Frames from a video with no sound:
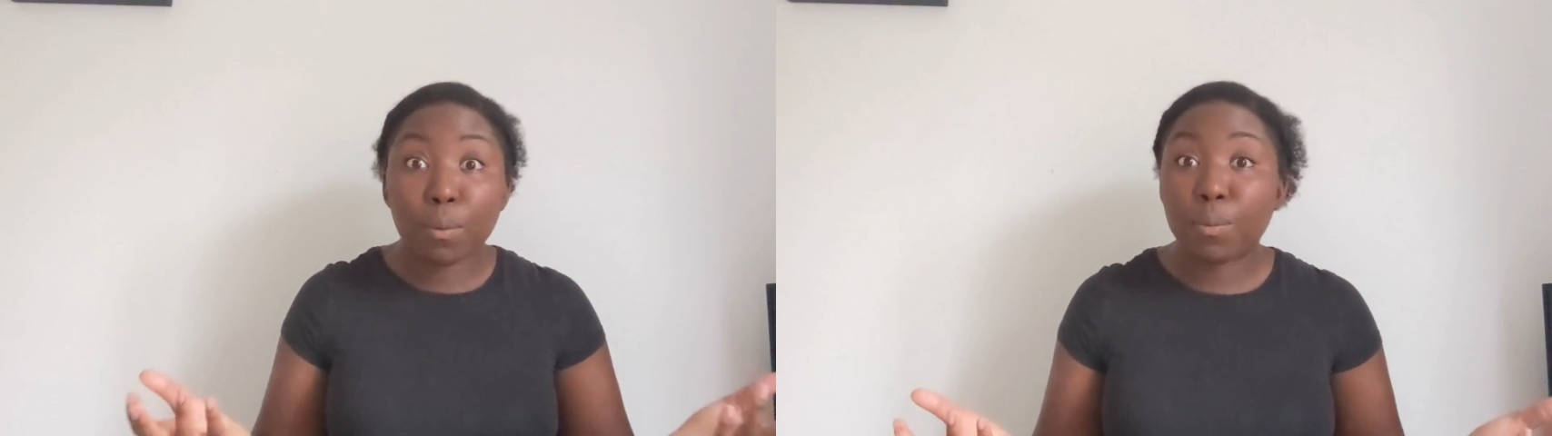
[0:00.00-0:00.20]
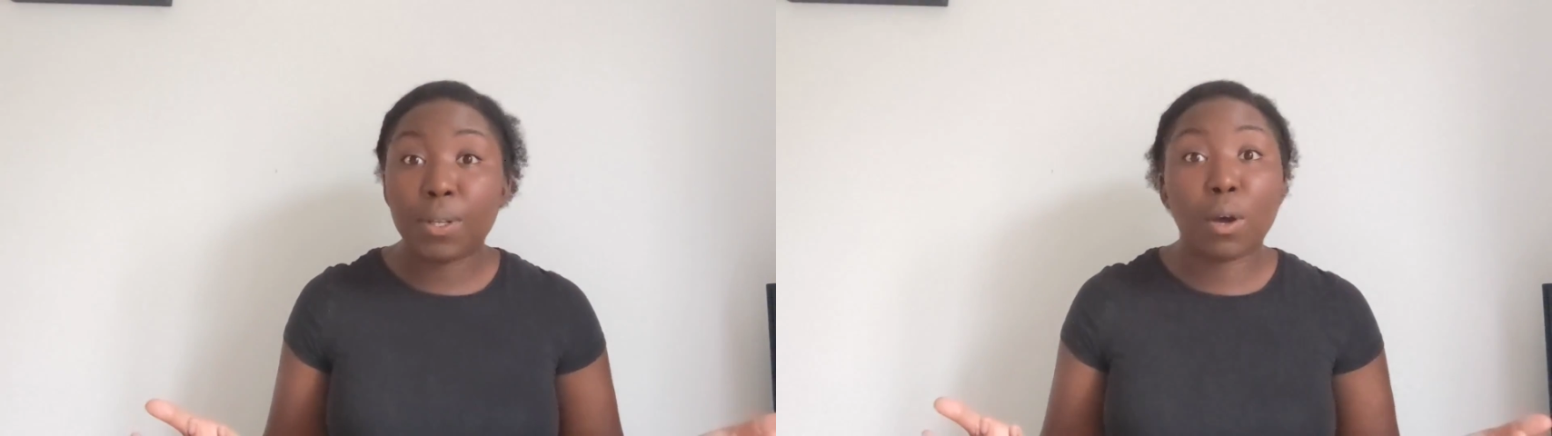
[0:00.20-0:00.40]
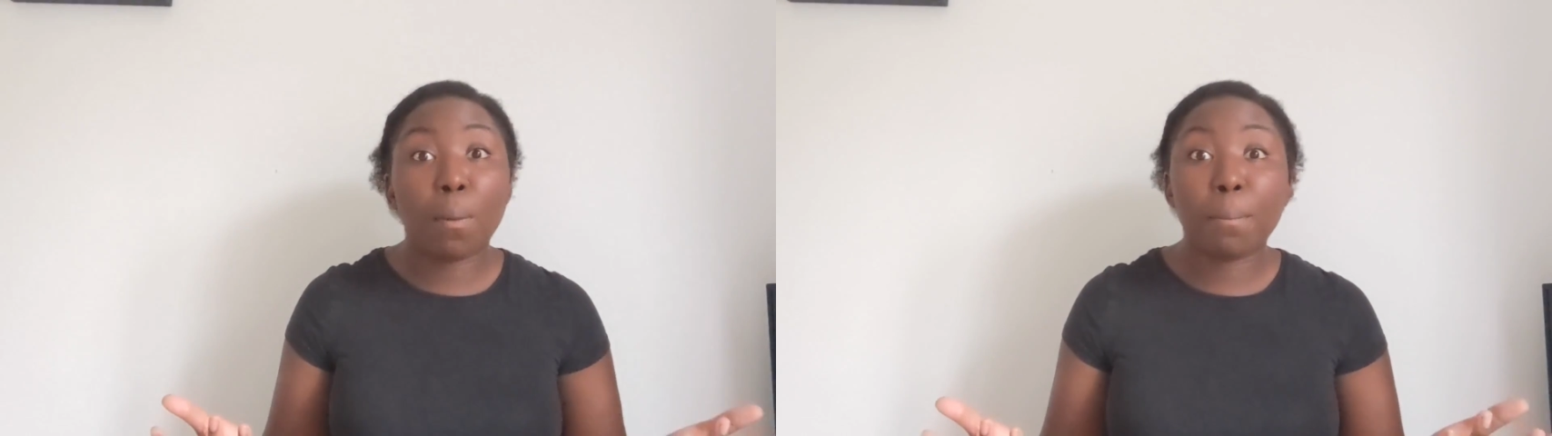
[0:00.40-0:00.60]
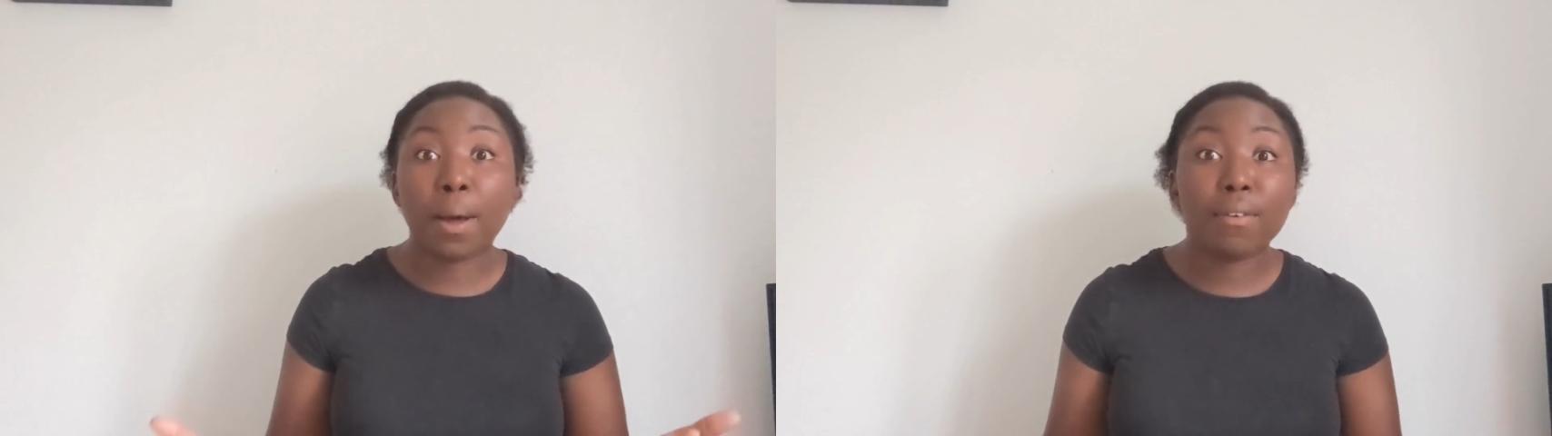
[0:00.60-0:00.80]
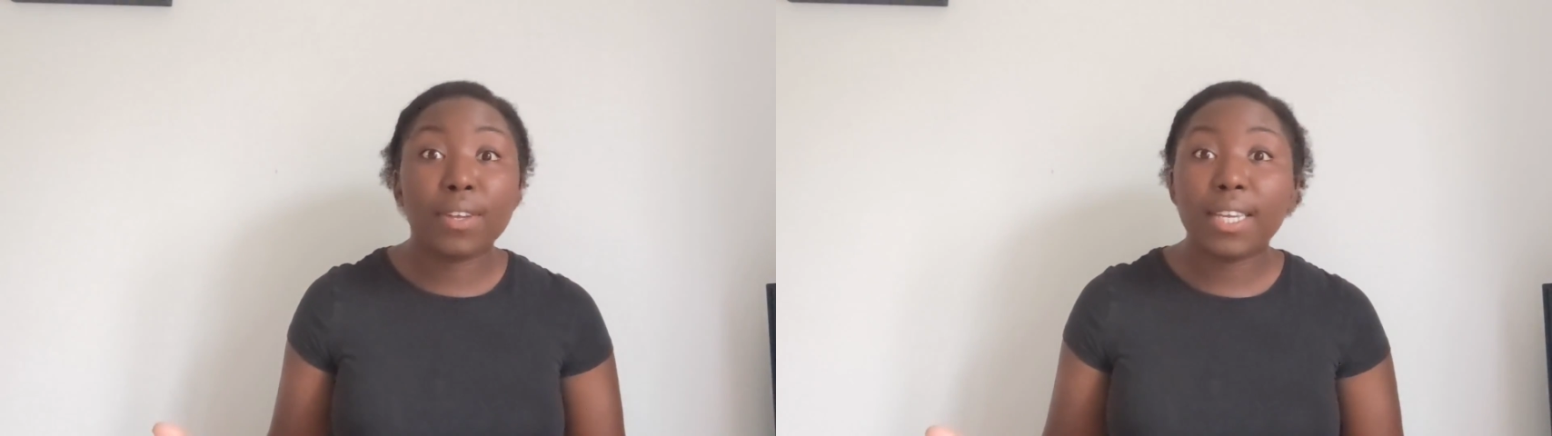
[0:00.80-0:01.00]
We got
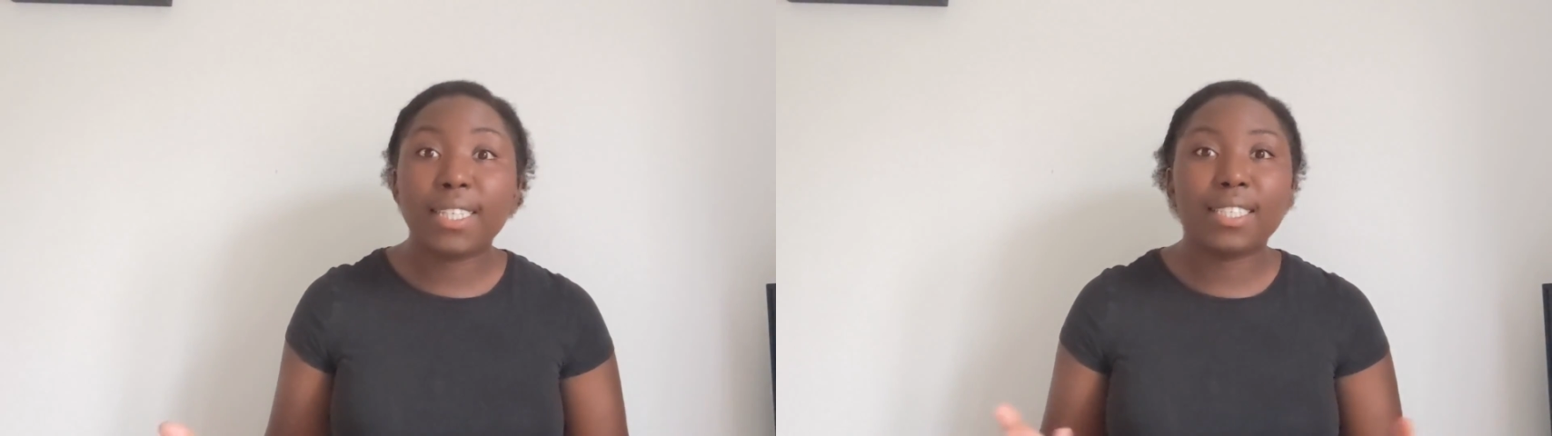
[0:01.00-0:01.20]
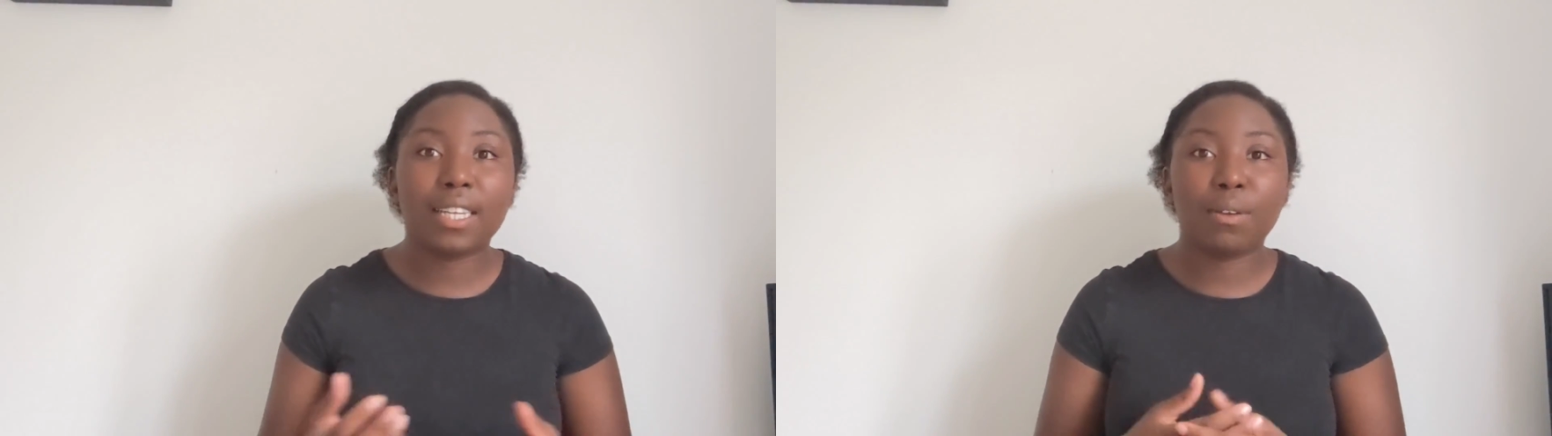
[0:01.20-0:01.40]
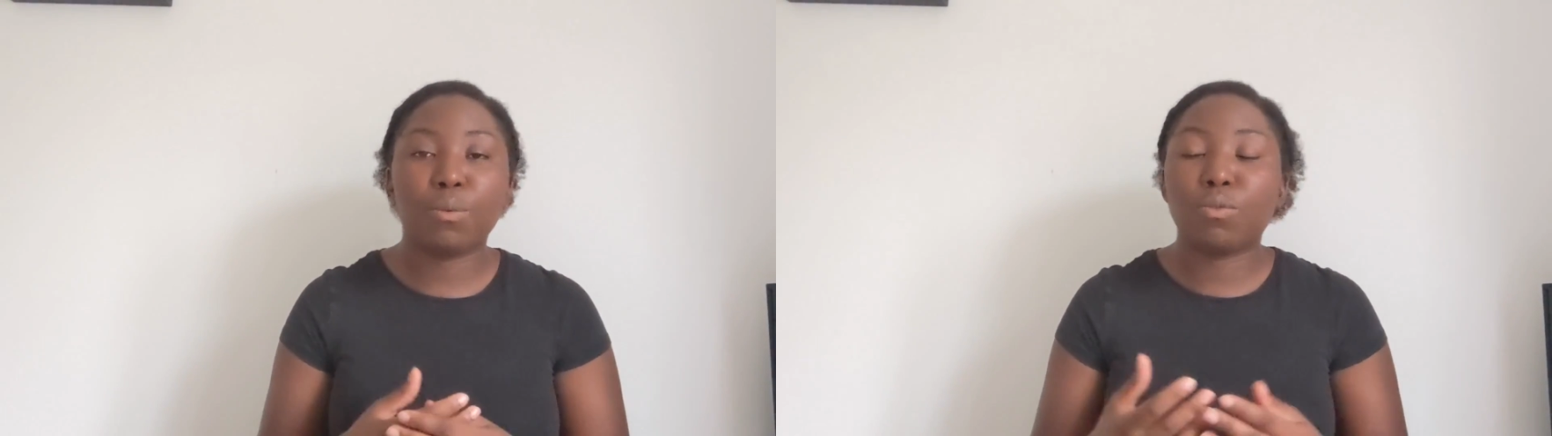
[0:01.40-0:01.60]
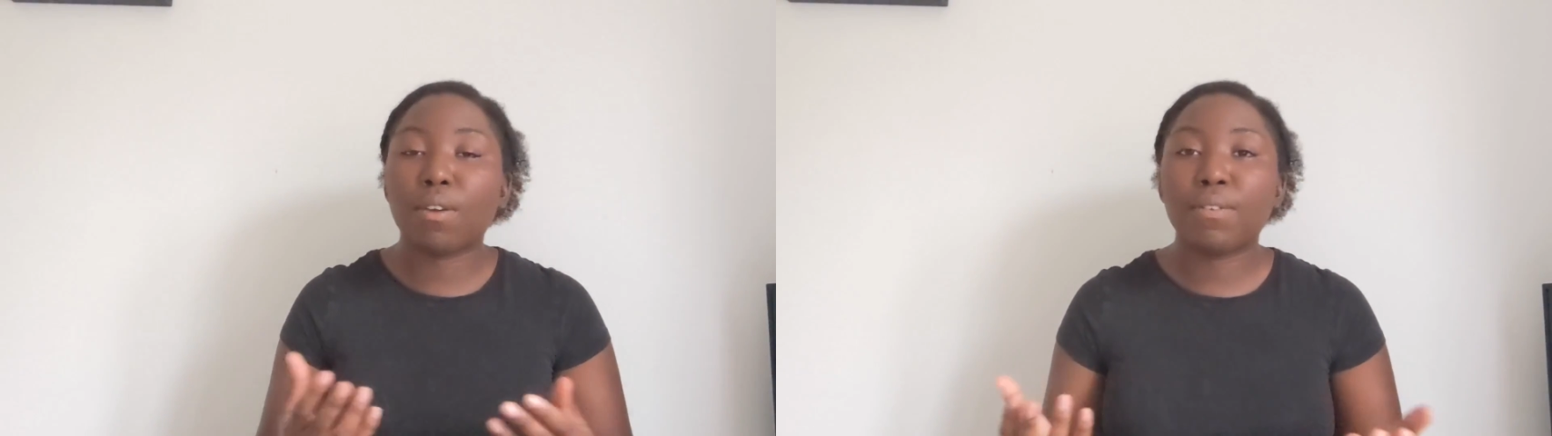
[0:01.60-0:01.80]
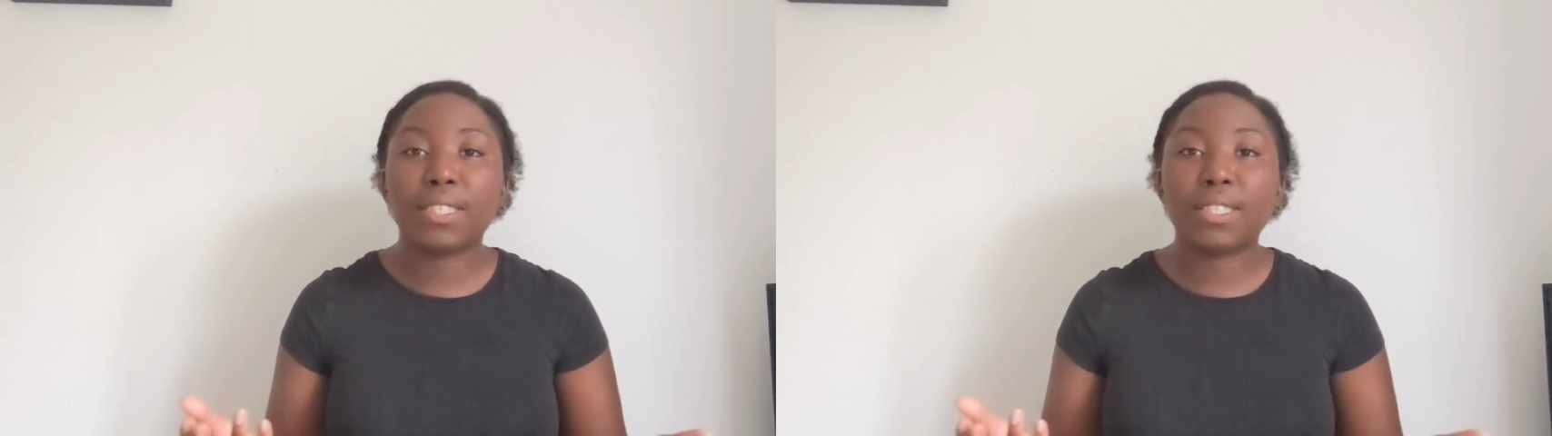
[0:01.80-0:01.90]
married, it was very